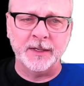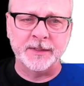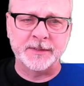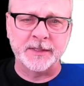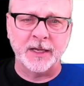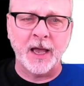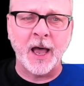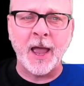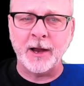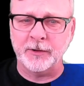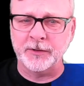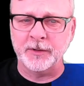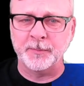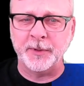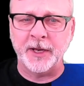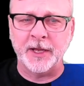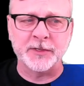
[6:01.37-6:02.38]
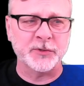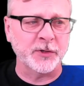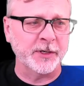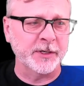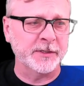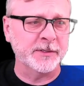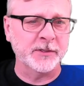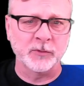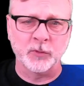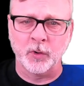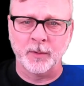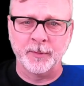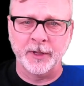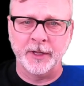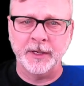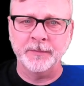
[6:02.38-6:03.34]
higher than pedestrians
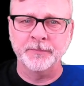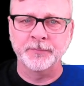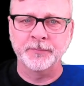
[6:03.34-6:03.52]
normally.